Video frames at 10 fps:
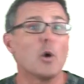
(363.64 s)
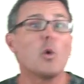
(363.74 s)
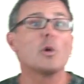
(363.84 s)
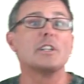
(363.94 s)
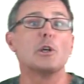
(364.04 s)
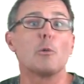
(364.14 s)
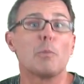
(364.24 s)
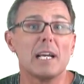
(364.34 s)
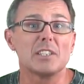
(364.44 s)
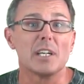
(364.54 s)
audio
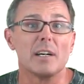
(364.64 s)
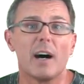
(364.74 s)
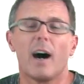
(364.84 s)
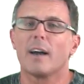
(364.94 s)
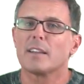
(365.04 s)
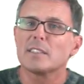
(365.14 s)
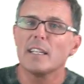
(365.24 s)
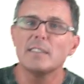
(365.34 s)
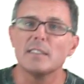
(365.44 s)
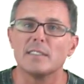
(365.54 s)
pleasure are the
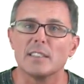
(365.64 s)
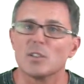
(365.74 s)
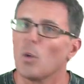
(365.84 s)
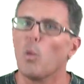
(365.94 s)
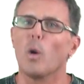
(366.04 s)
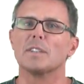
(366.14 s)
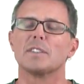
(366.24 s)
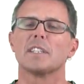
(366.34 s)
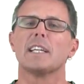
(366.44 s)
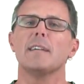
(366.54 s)
sentences
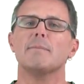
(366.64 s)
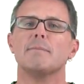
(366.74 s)
once again.